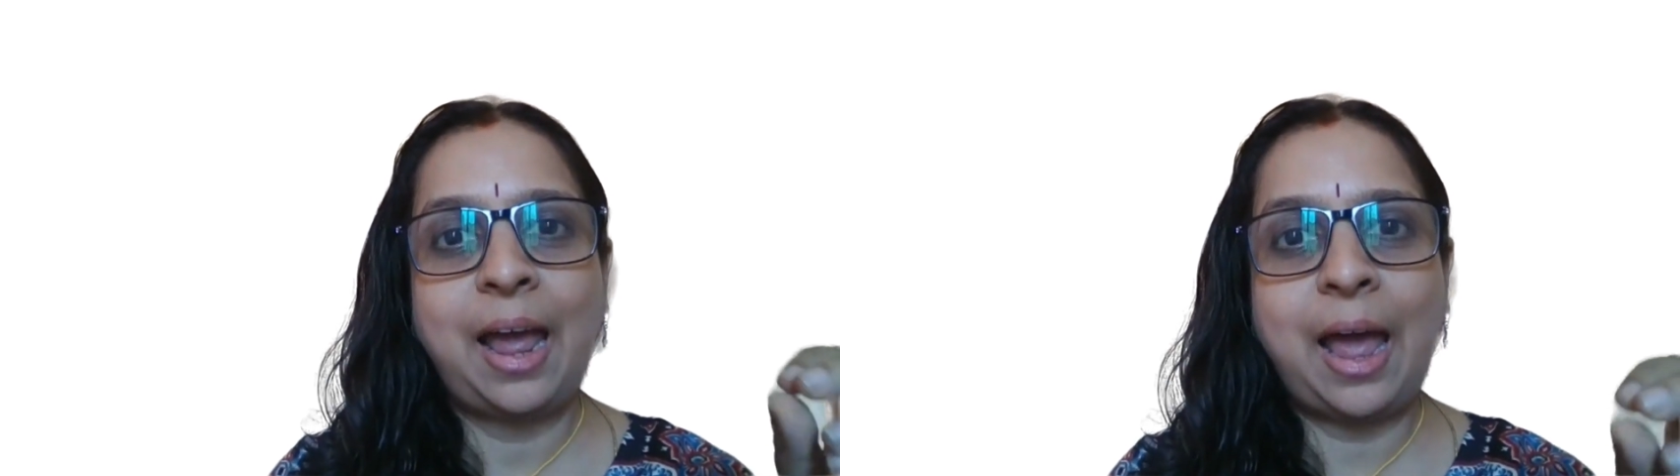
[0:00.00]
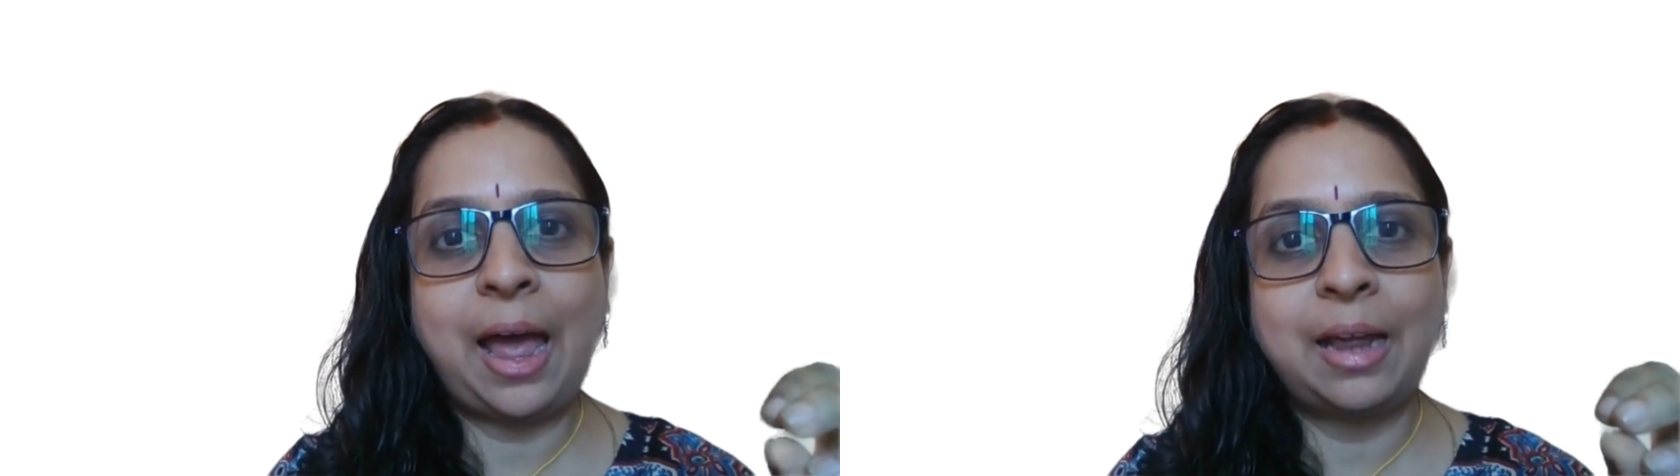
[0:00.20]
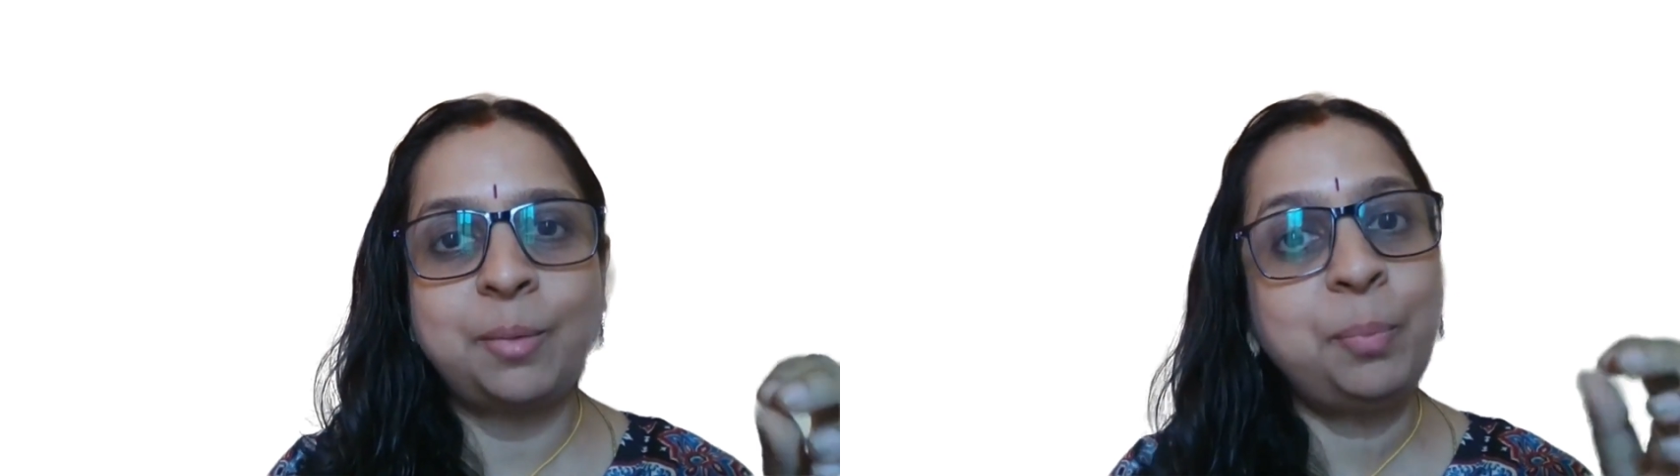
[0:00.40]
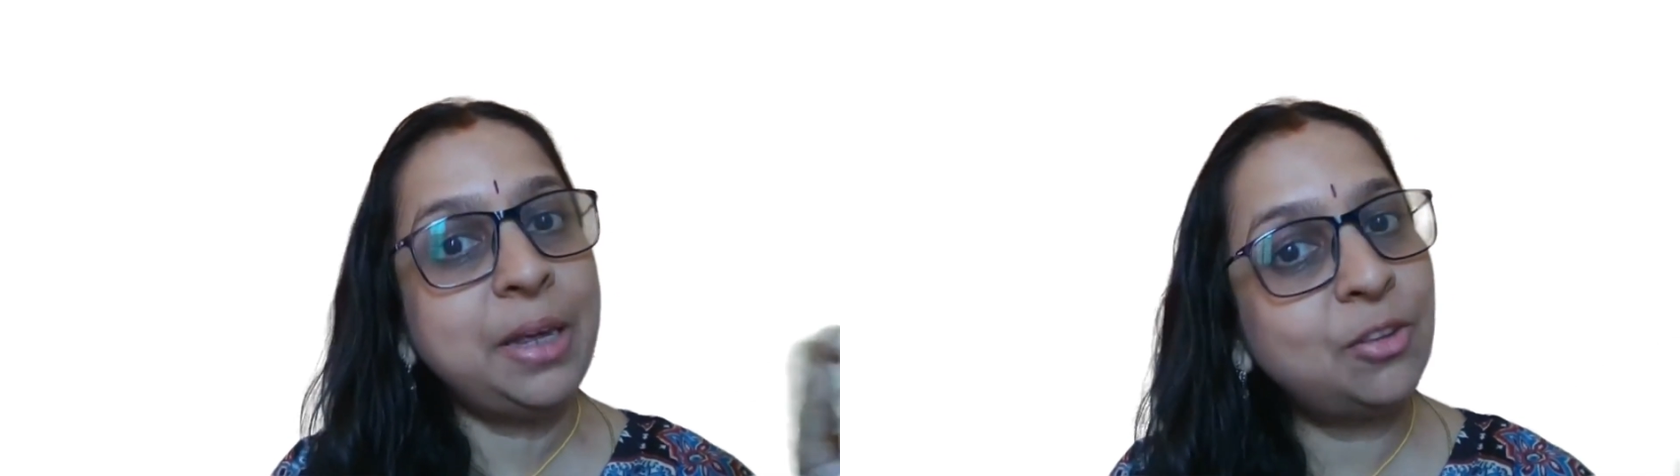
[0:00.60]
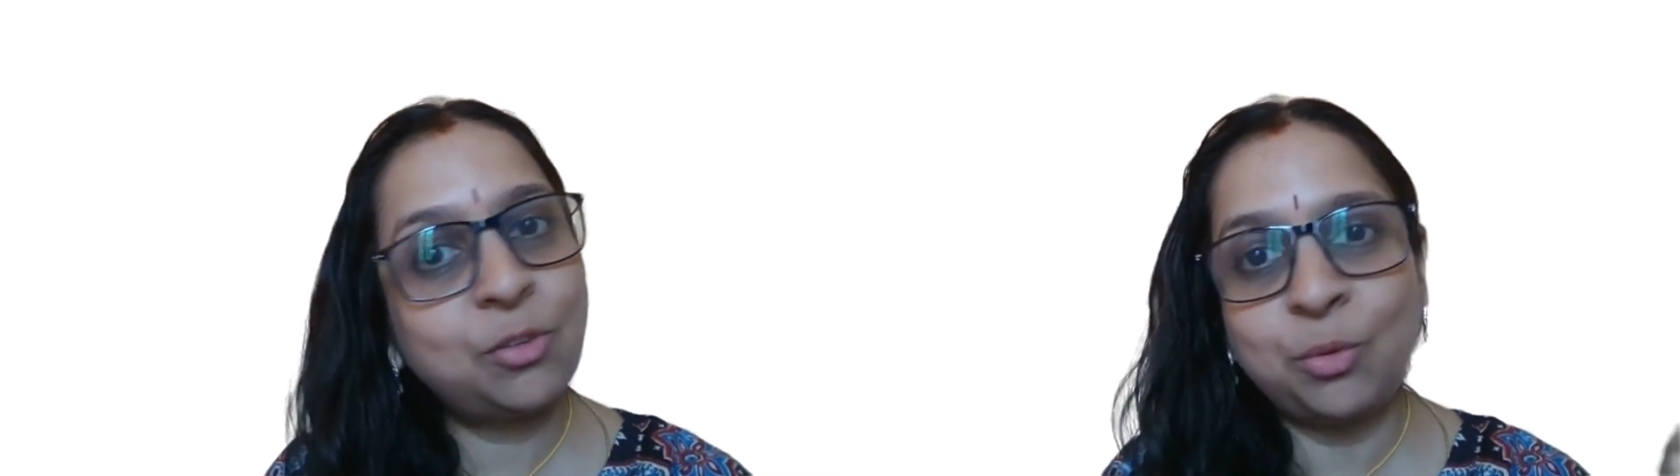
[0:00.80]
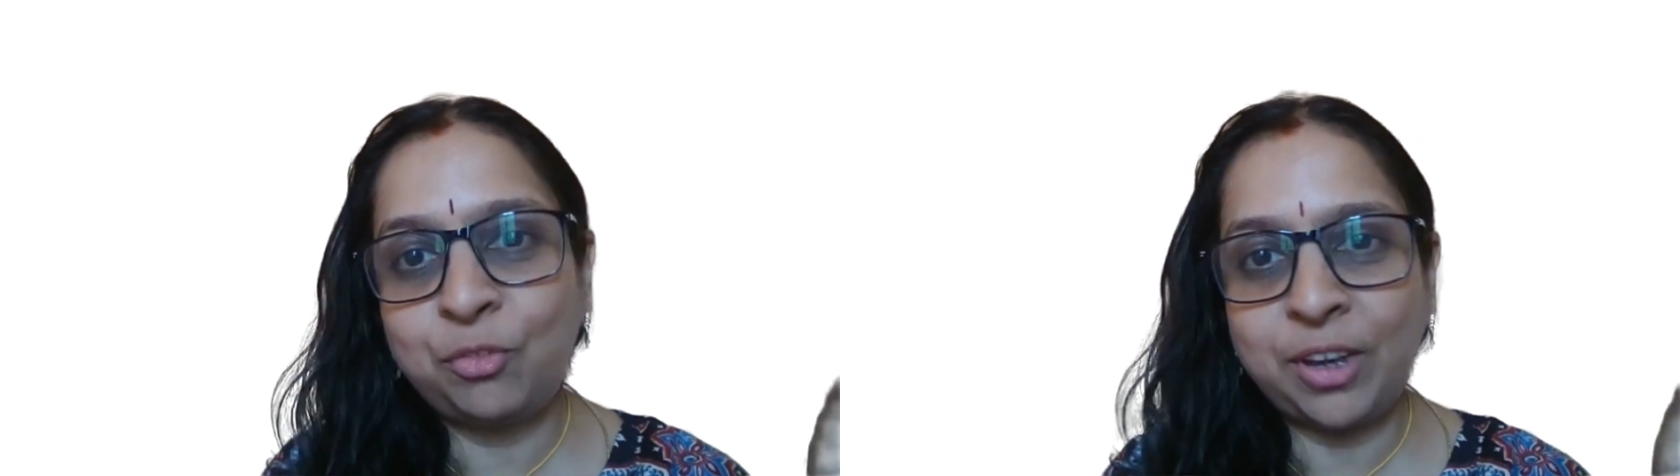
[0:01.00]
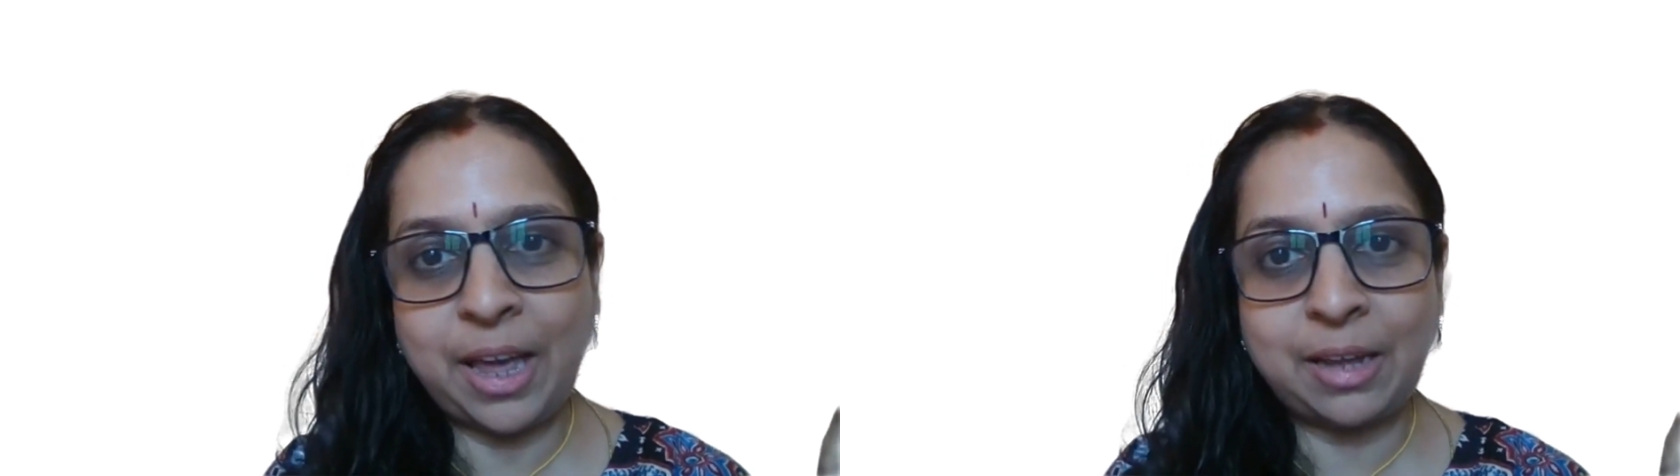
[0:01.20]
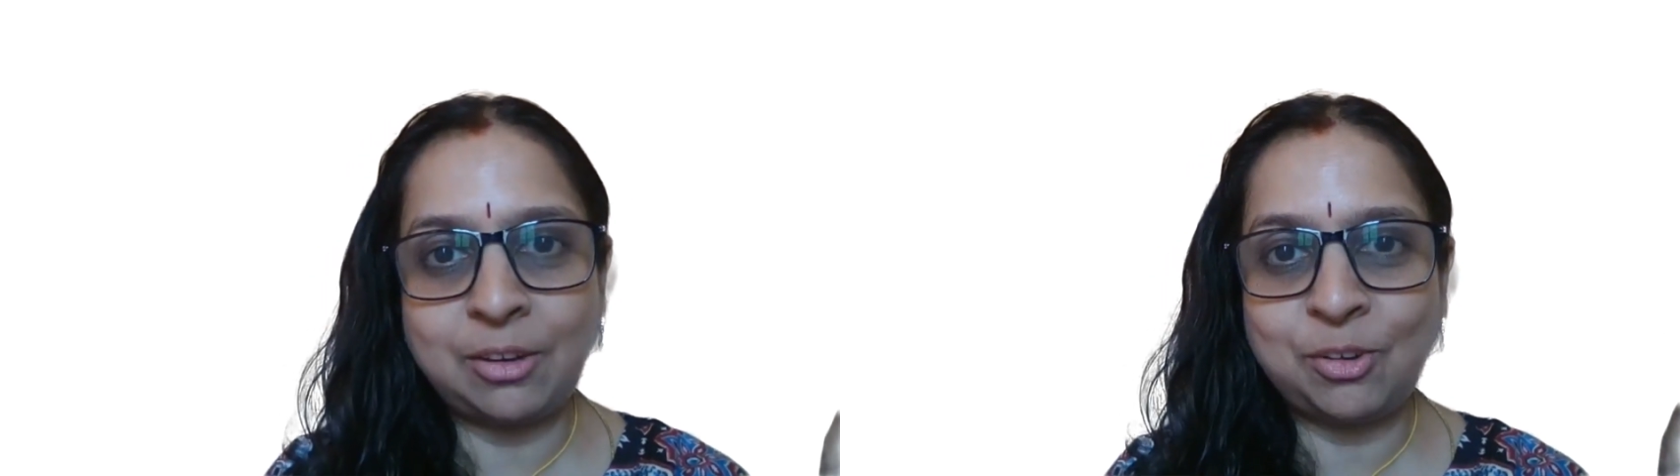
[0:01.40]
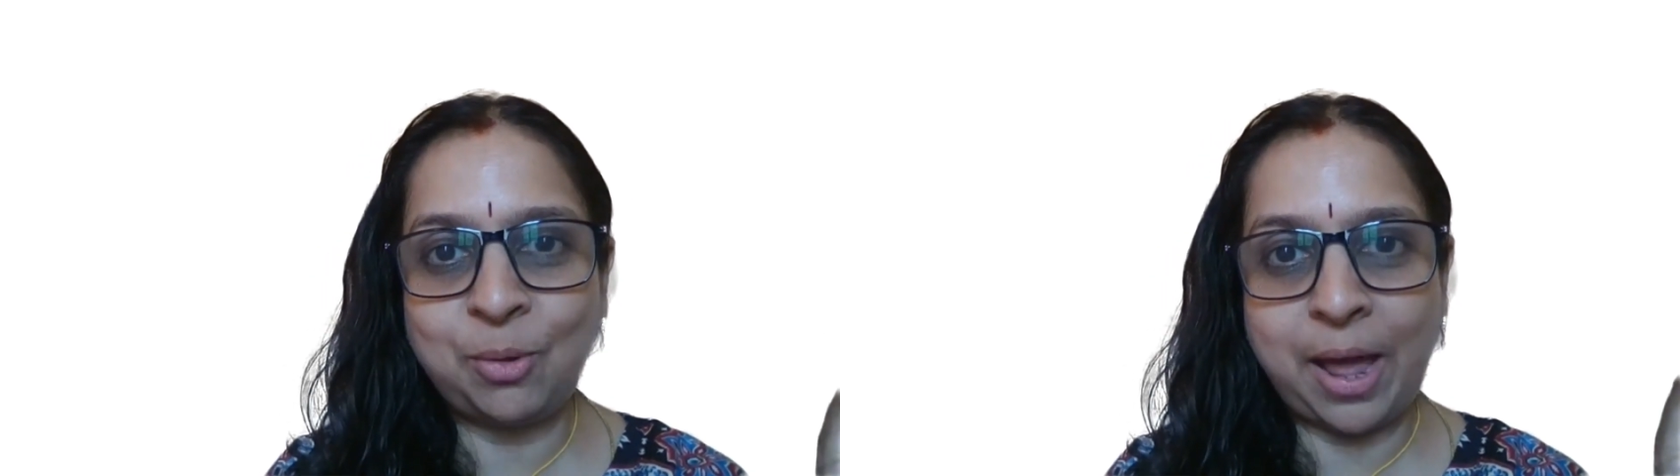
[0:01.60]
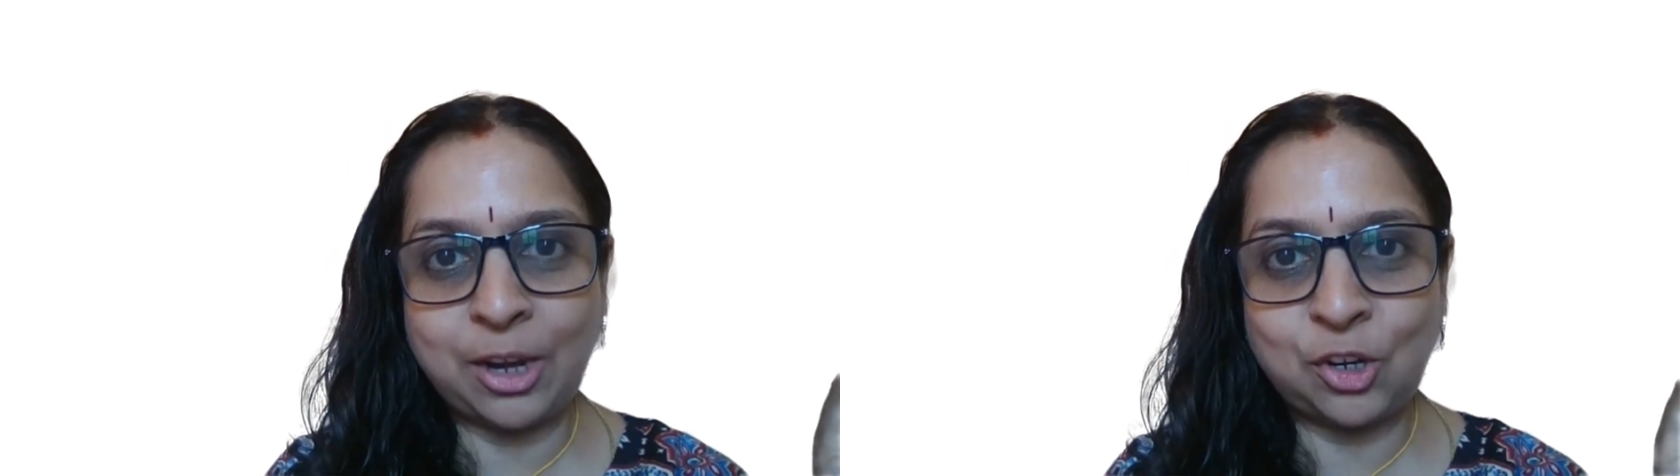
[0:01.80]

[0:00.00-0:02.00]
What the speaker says: And please don't forget to like,